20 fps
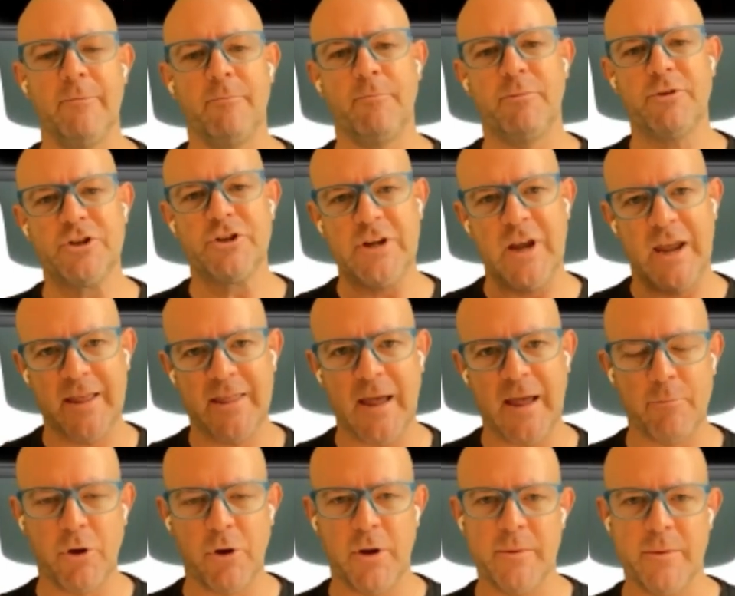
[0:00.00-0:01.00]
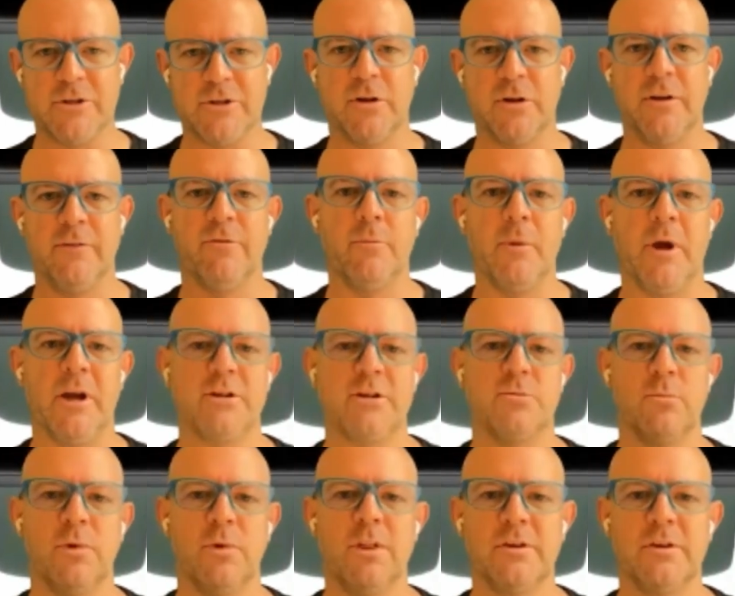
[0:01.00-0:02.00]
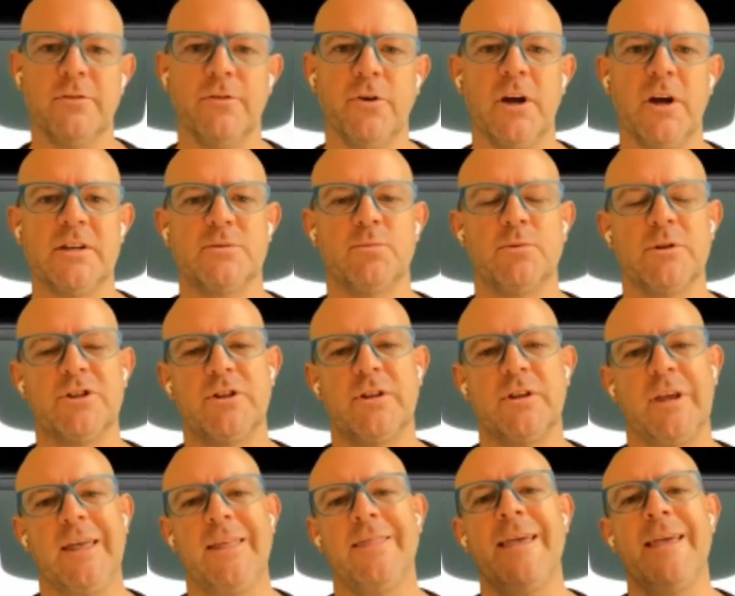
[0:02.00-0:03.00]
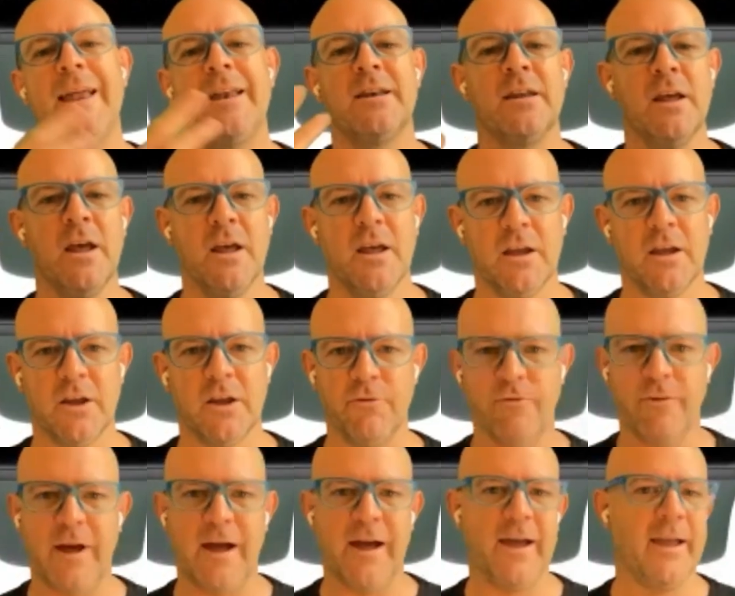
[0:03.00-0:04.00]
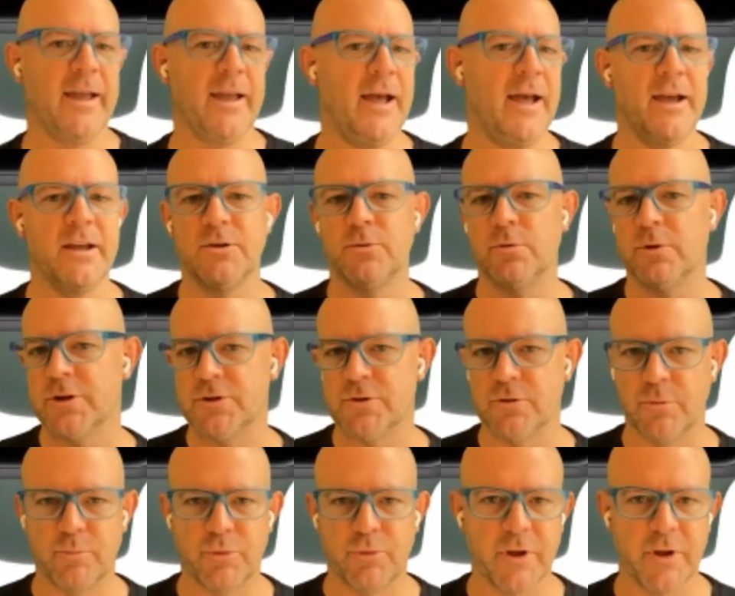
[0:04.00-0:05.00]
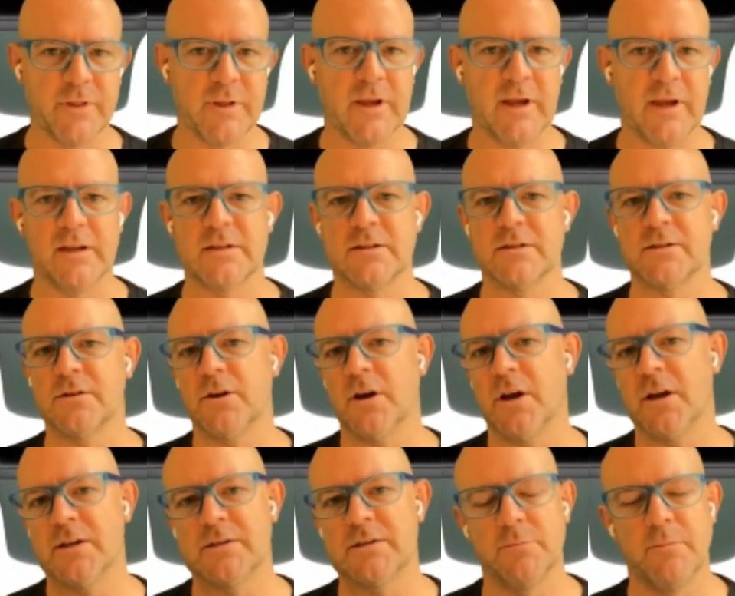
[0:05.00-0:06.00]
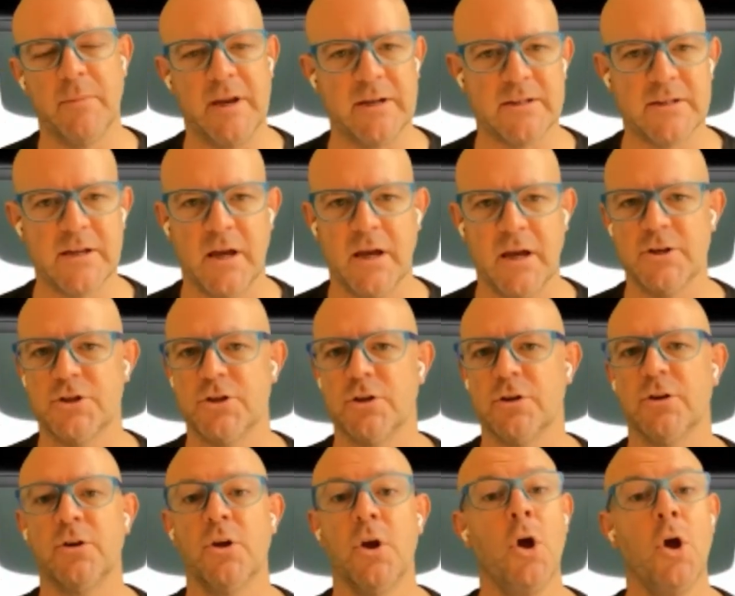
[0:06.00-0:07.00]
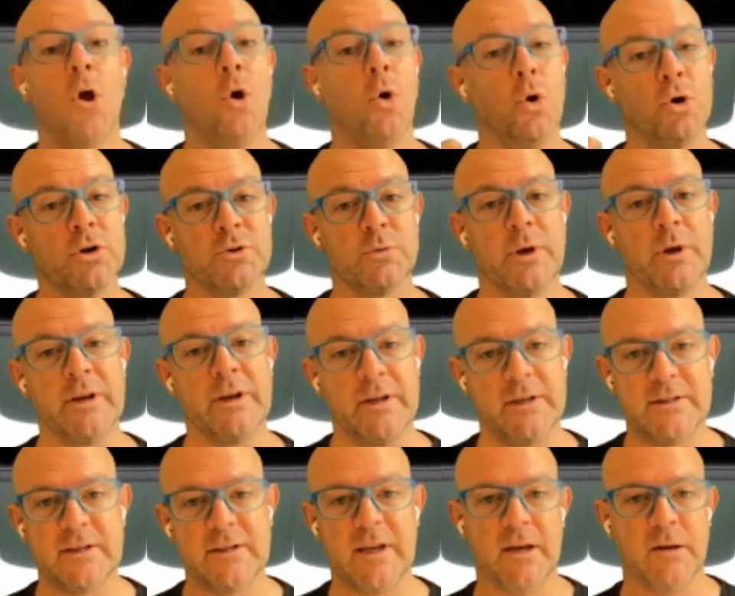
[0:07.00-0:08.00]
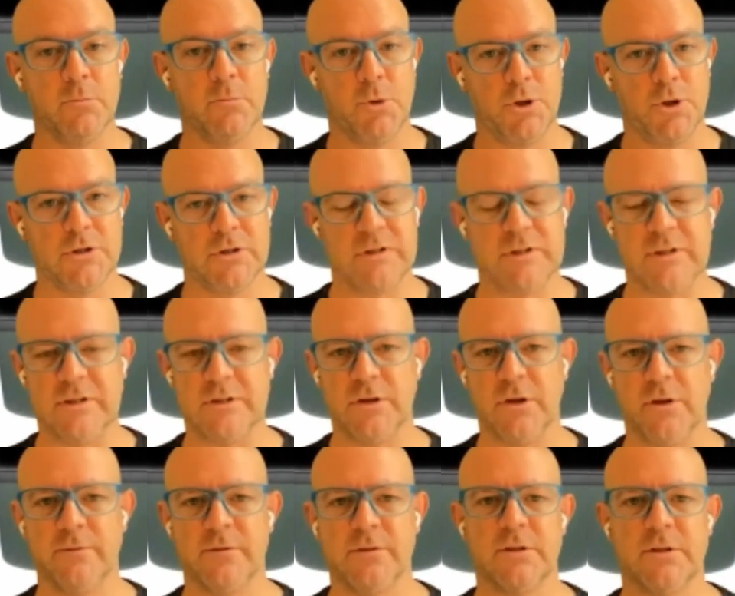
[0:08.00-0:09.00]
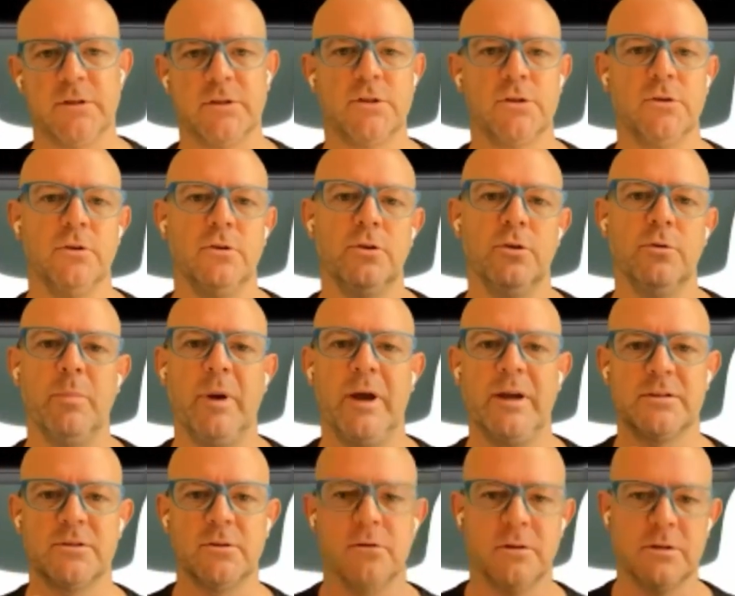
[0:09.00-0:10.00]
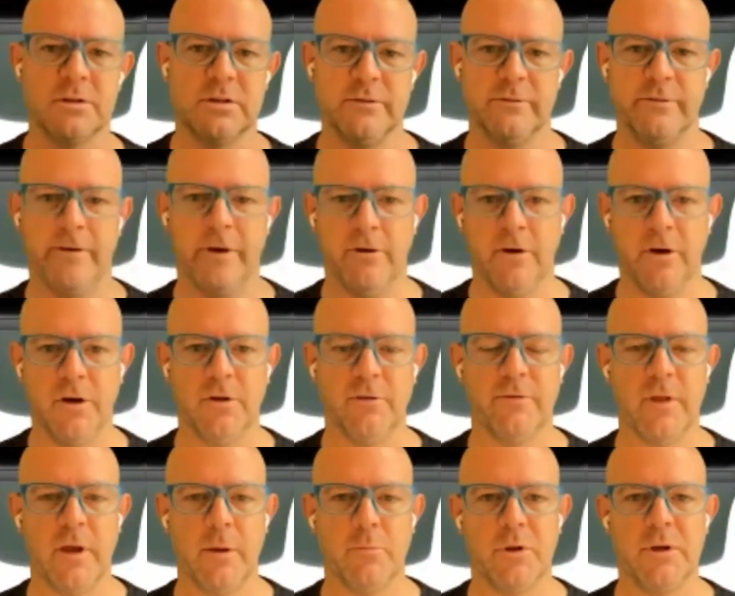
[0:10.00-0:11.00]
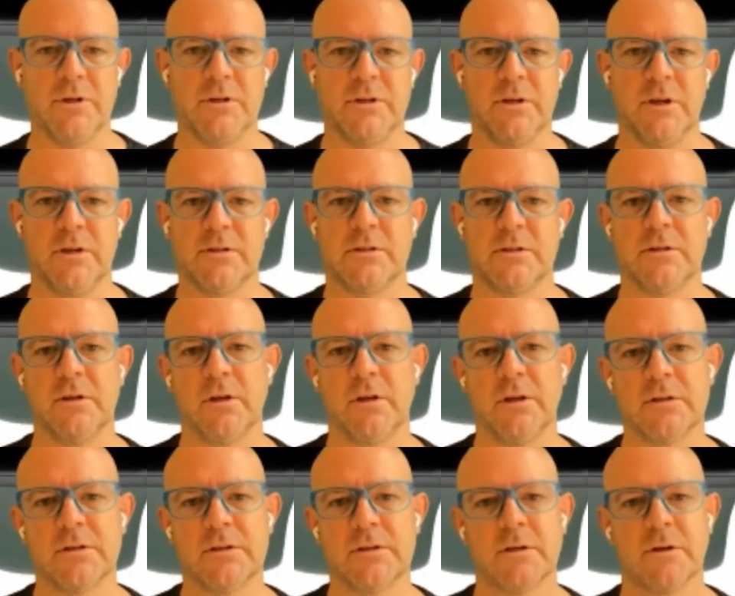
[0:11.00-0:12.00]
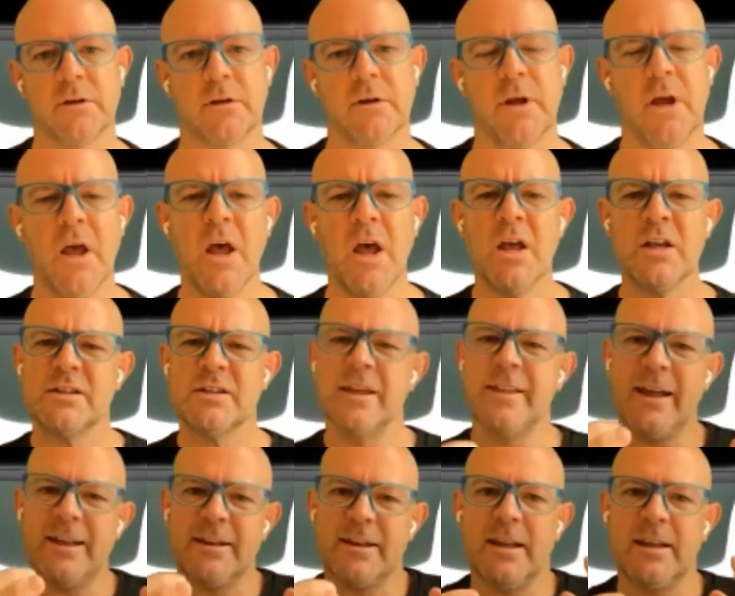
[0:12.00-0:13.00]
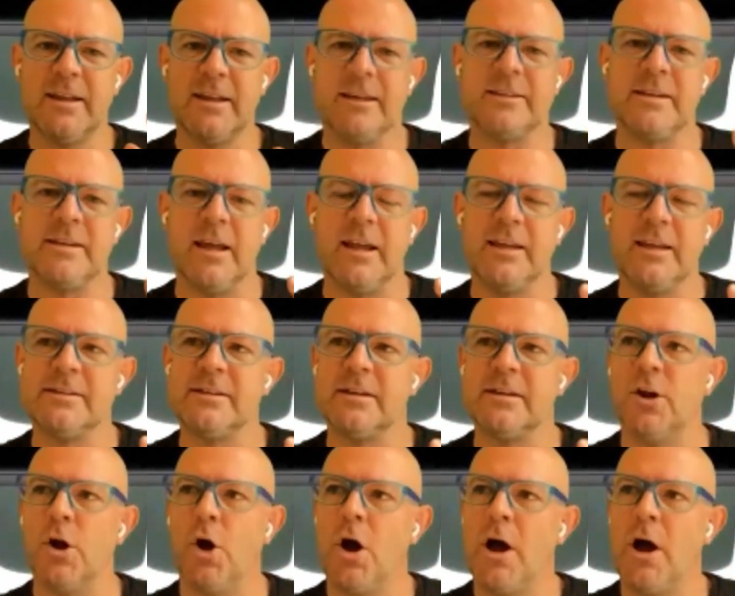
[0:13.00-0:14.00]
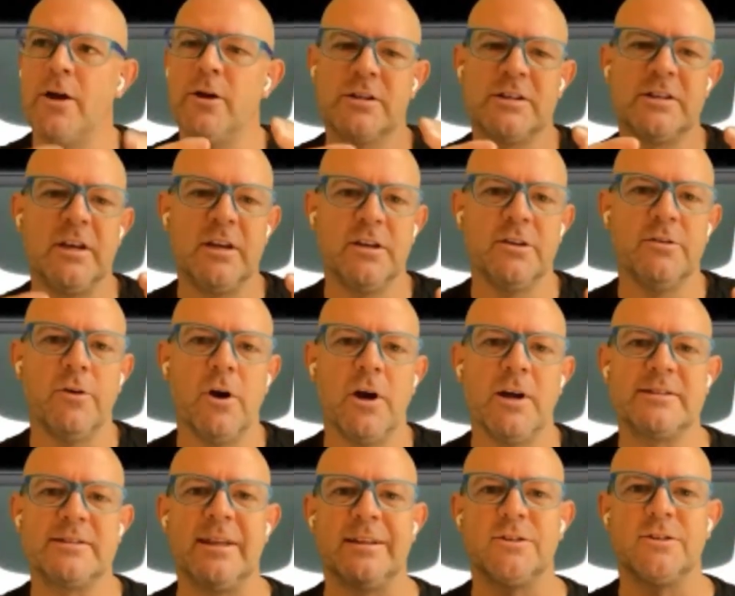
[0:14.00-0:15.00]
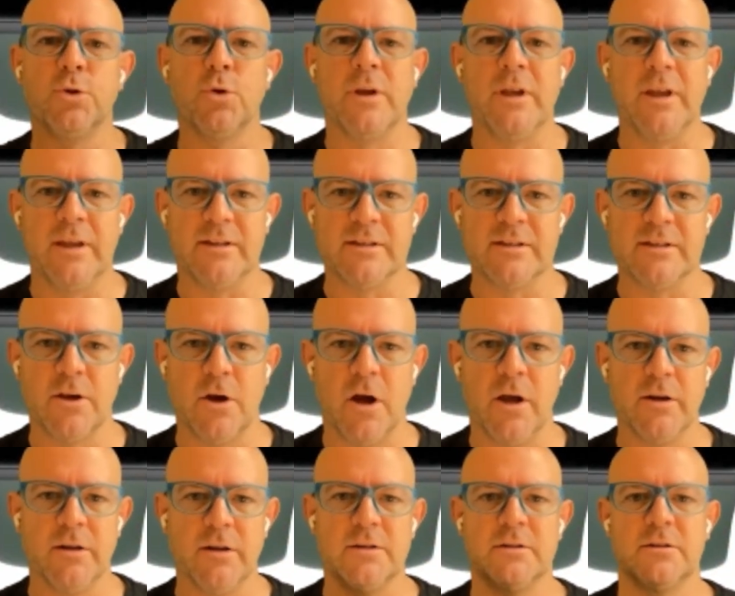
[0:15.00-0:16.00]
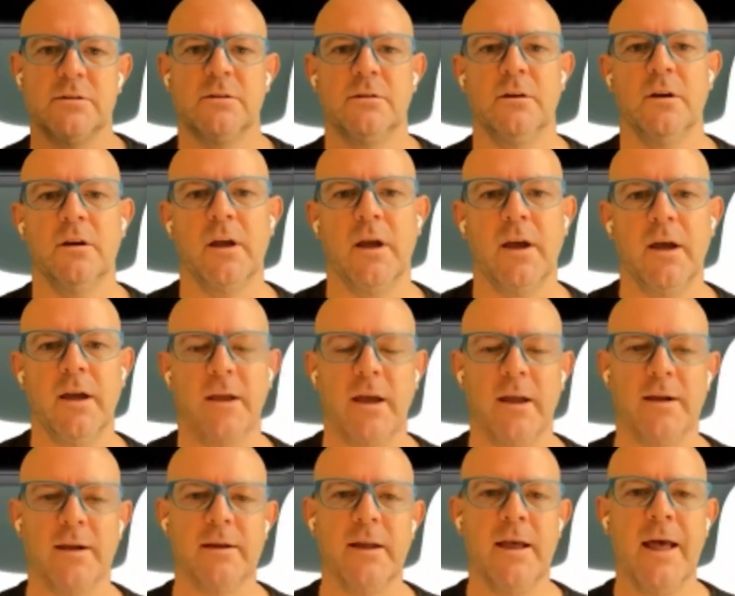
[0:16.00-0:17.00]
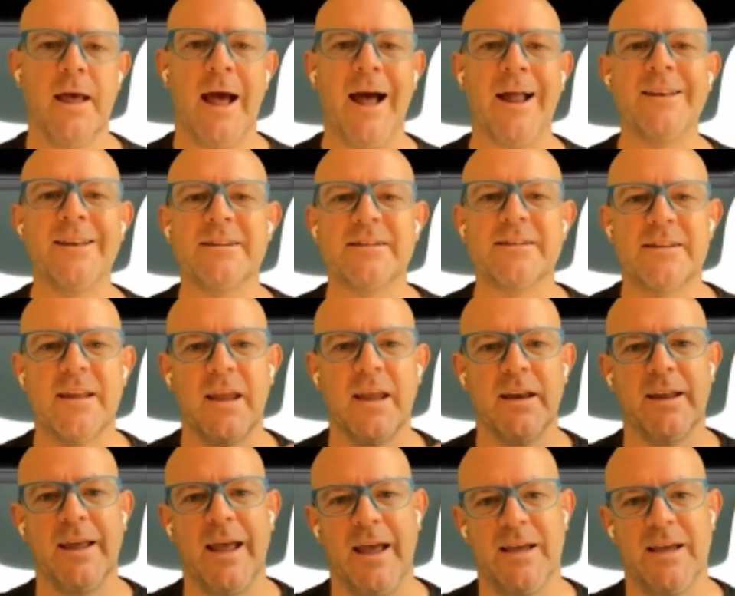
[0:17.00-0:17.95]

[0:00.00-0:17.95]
share that biometric information with a device, which can then convey, hey, do you want to do a breathing exercise, a meditation, or do we need to get emergency services to you based on the severity of that PTSD incident? So that is a IoT device that's looking inside us, okay, and understanding